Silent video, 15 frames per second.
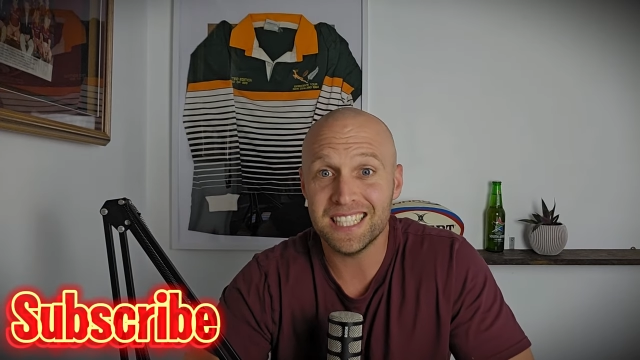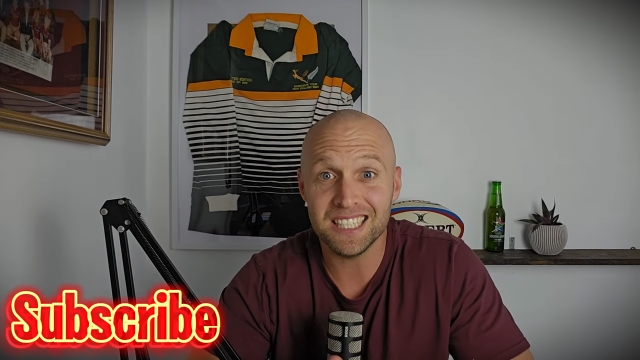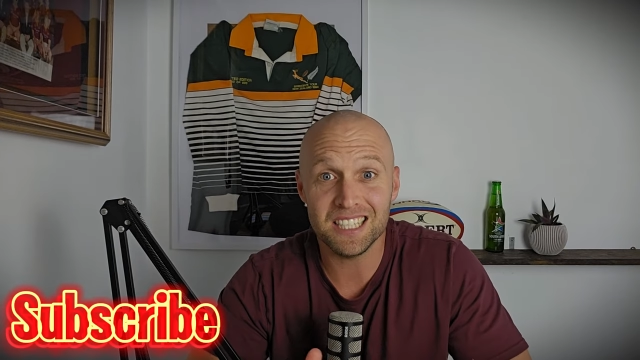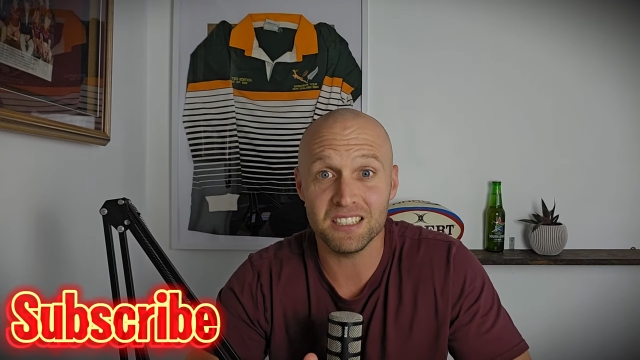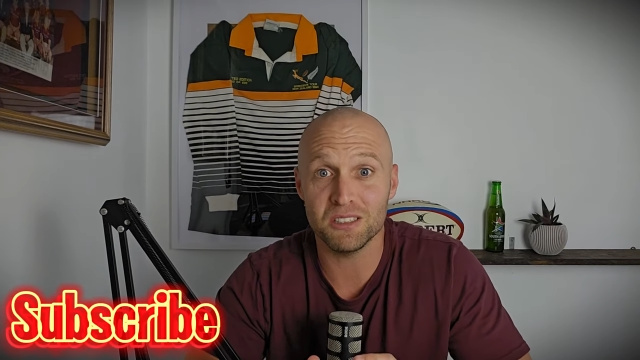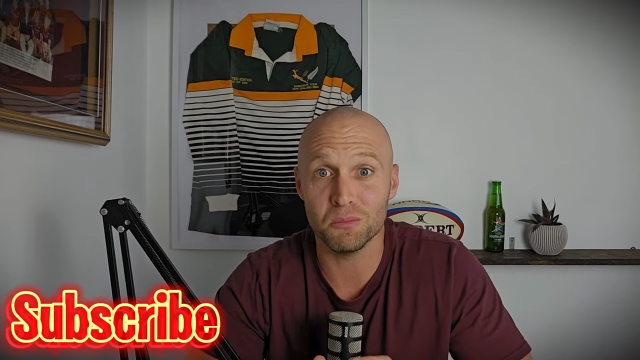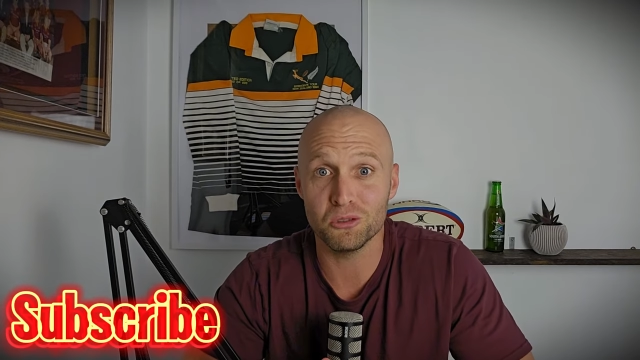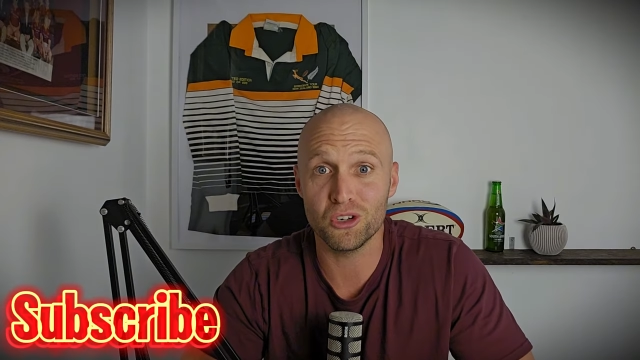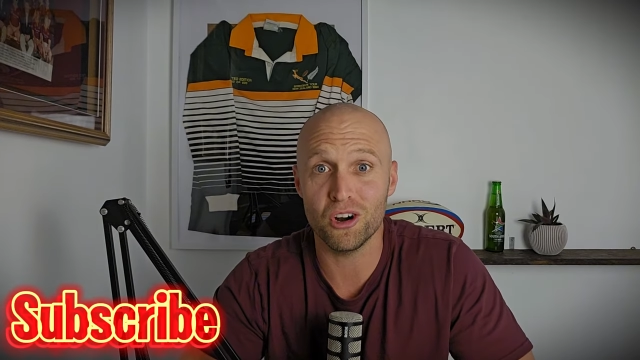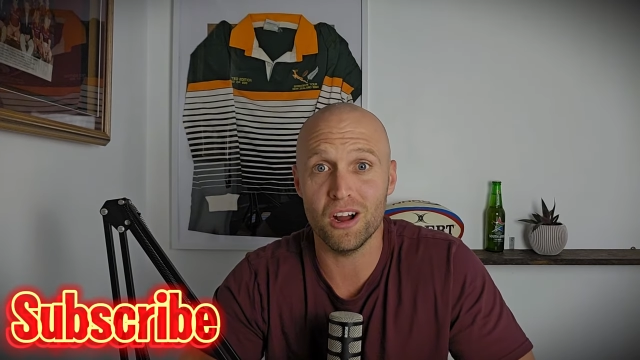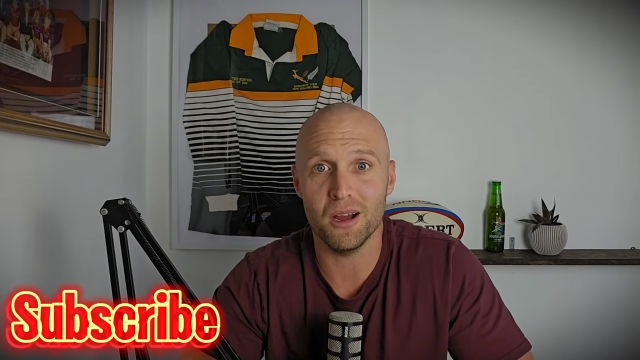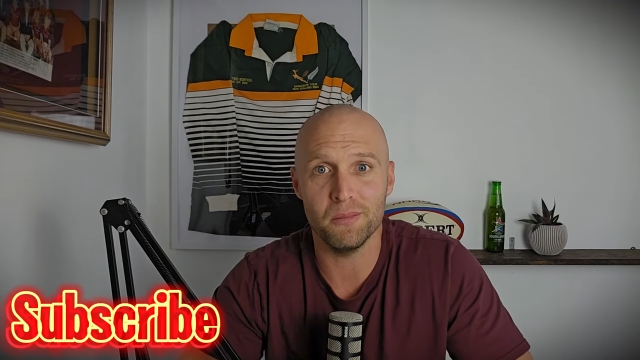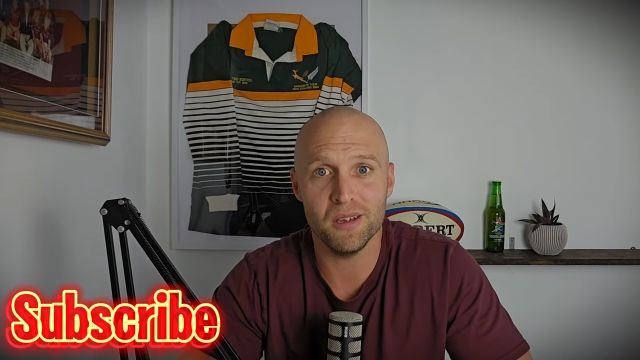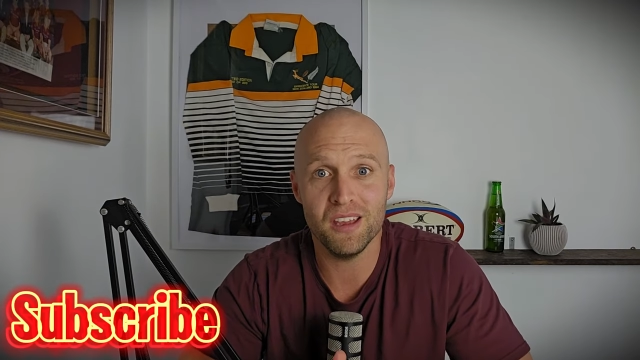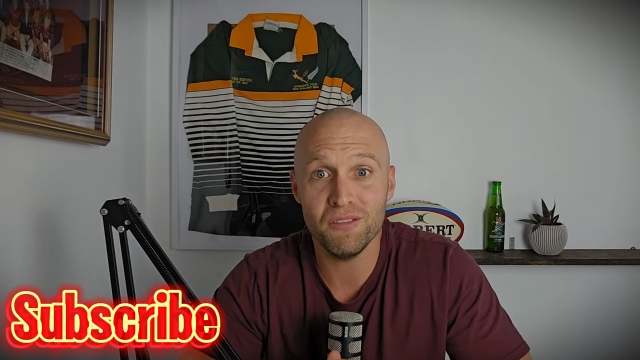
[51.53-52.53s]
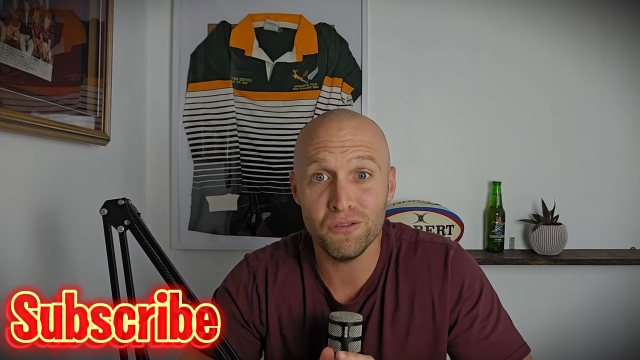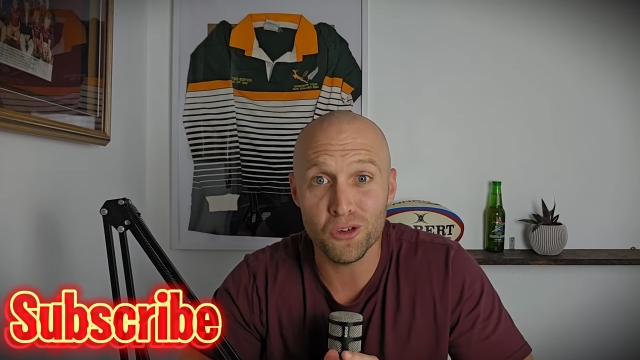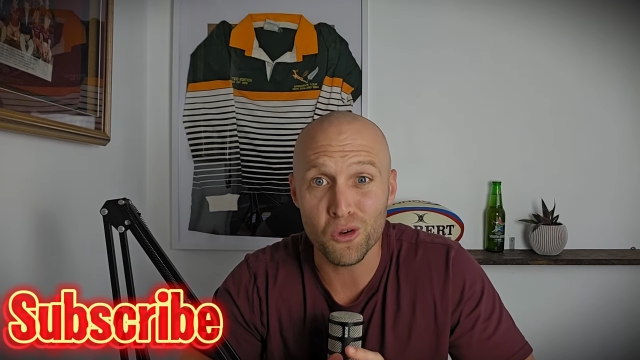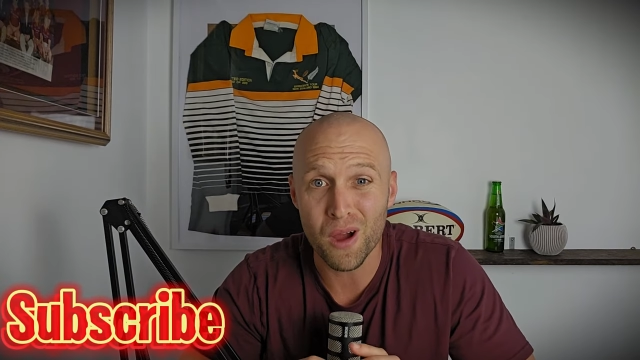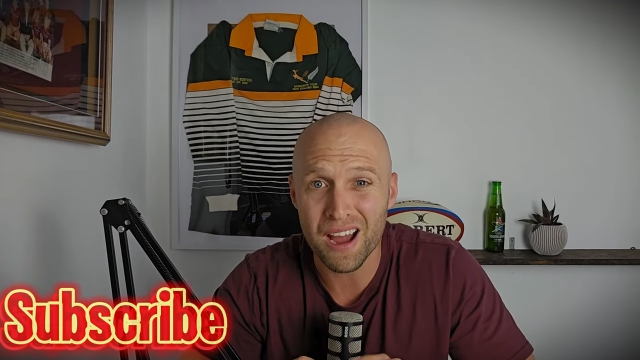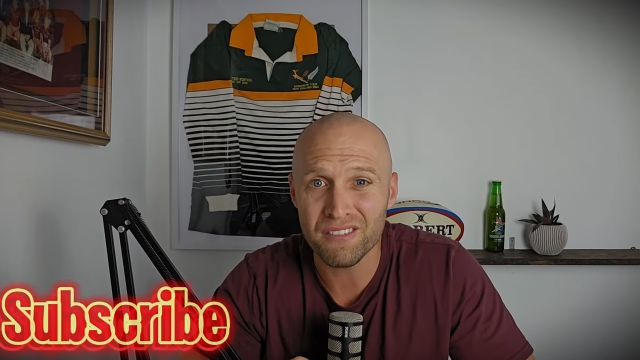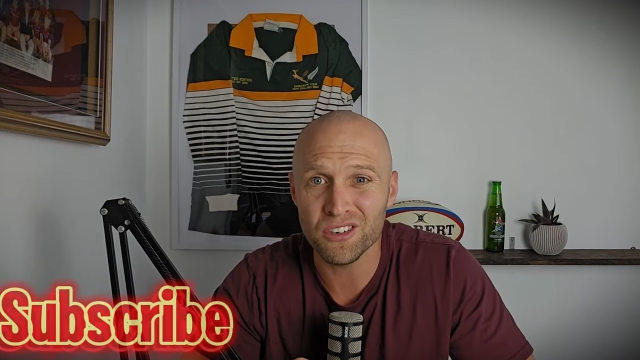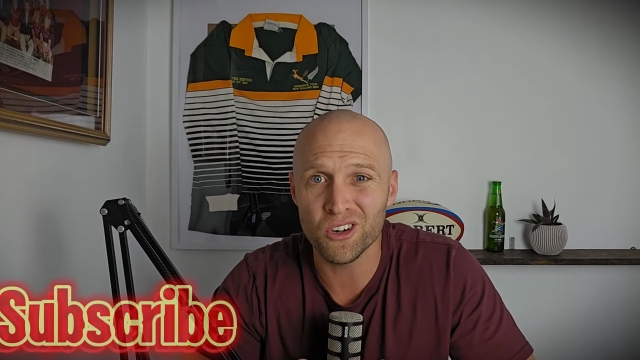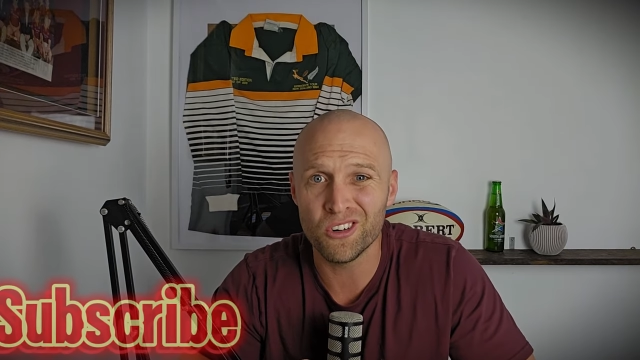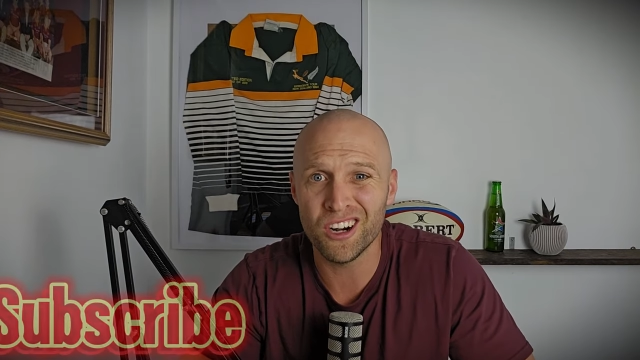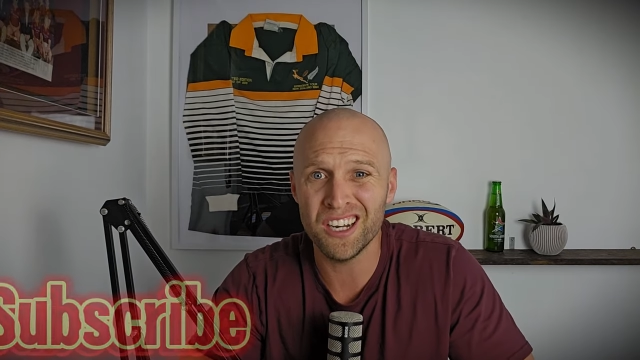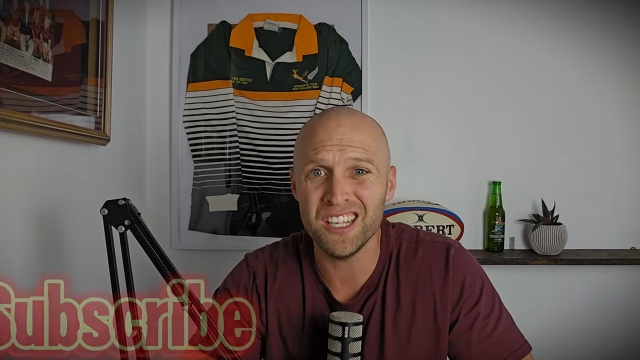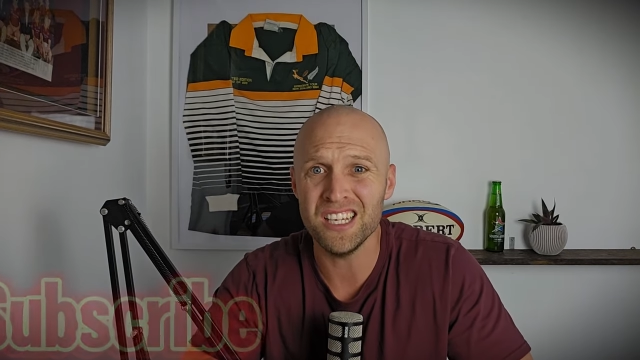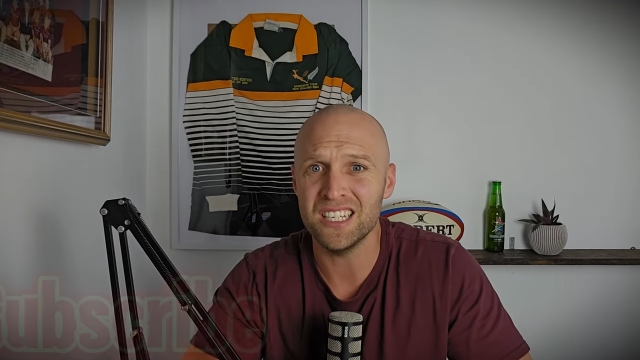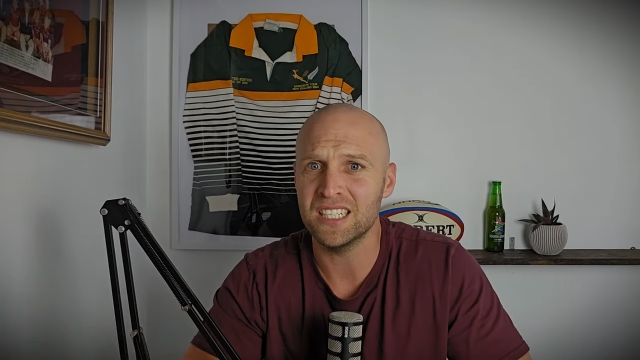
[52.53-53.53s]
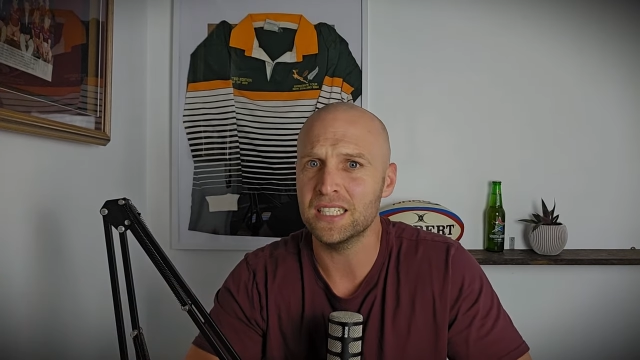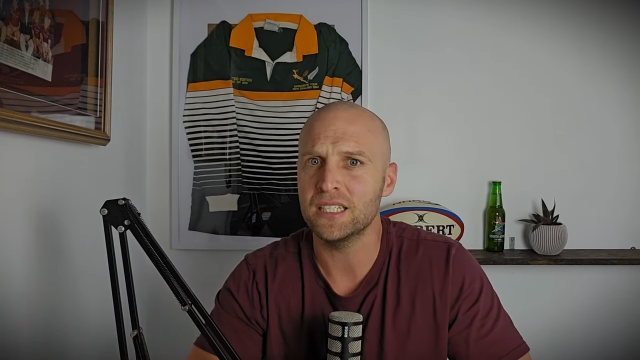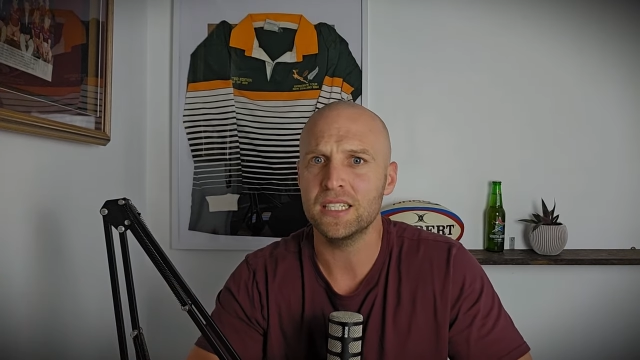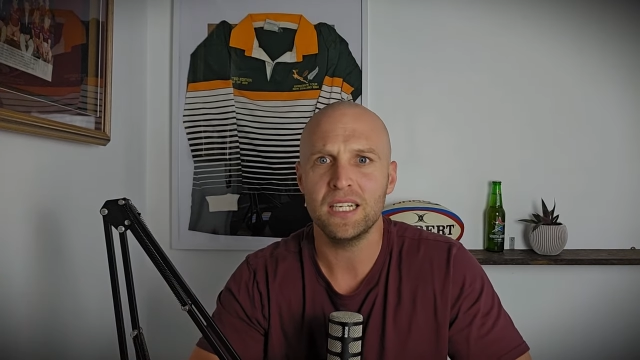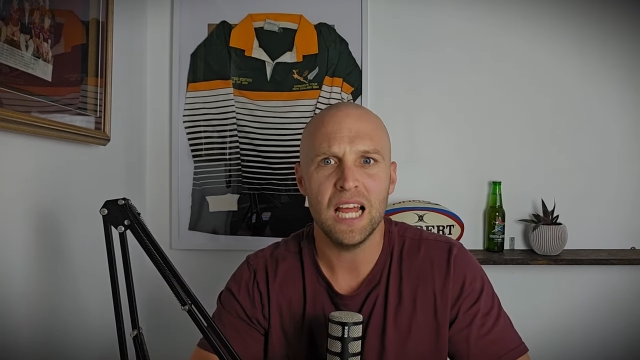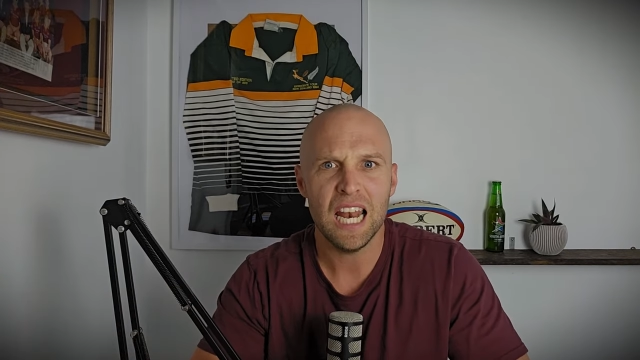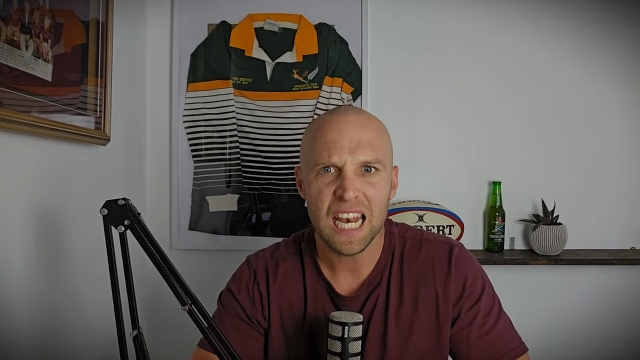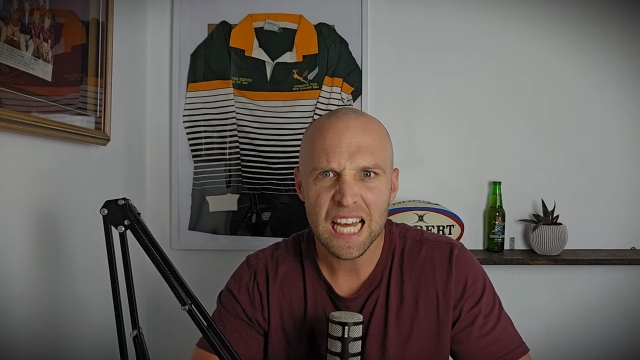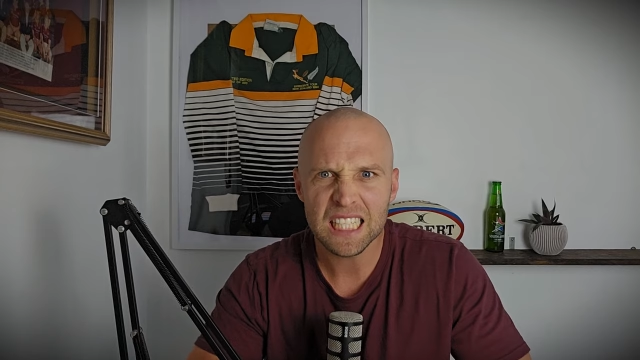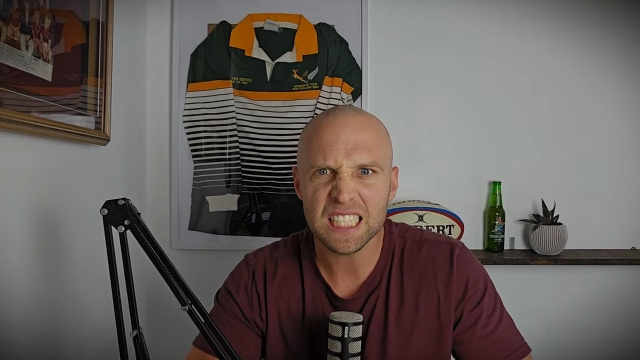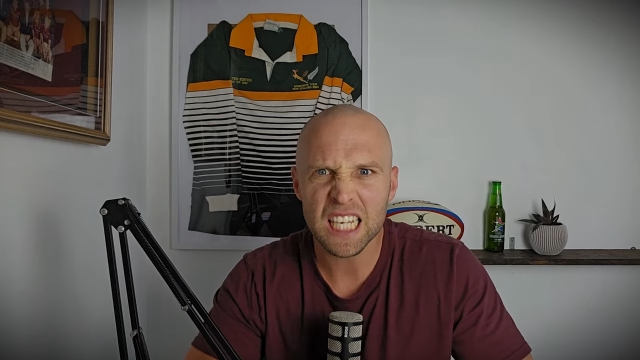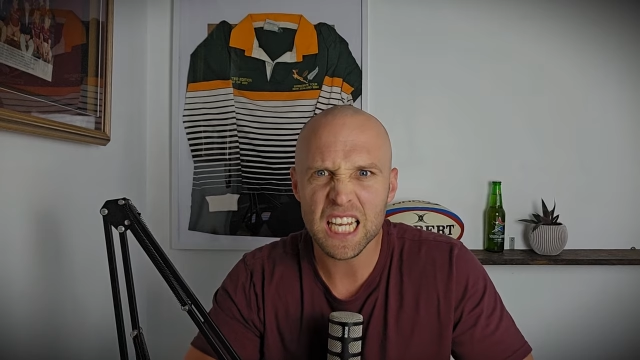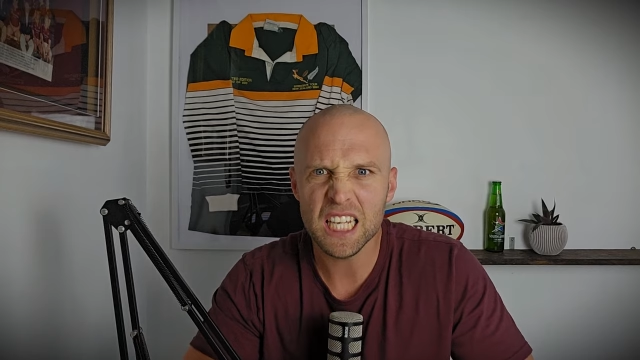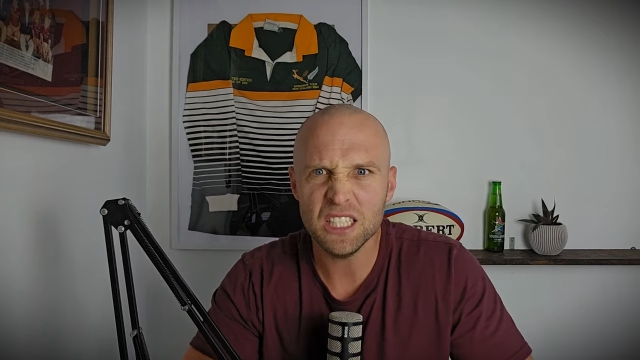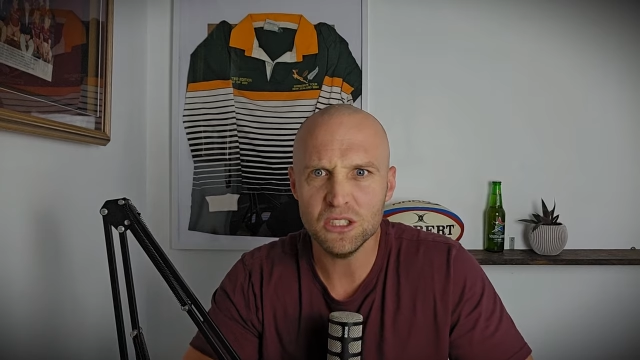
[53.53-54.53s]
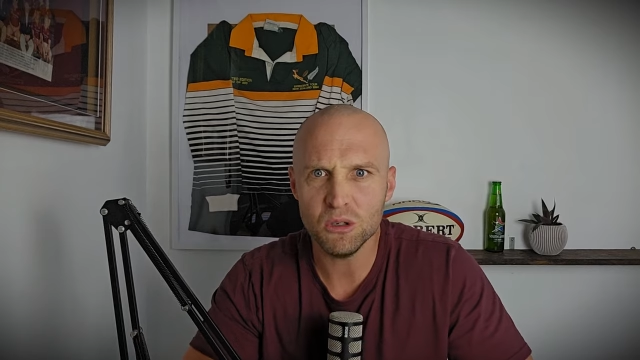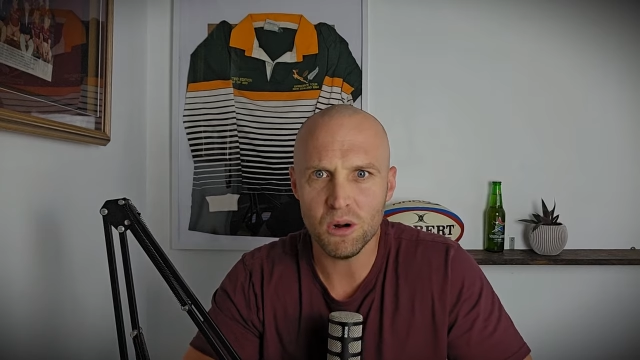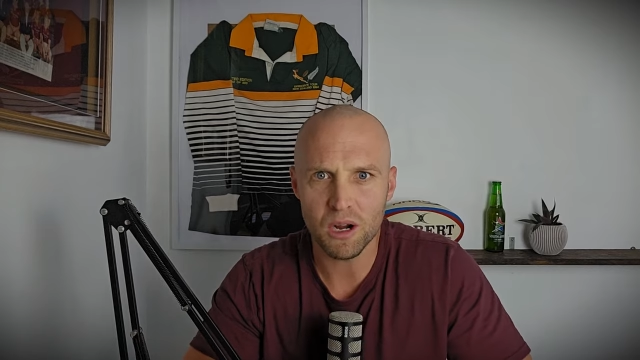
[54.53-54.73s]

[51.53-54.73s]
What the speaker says: Hit that subscribe if you haven't already. Let's get into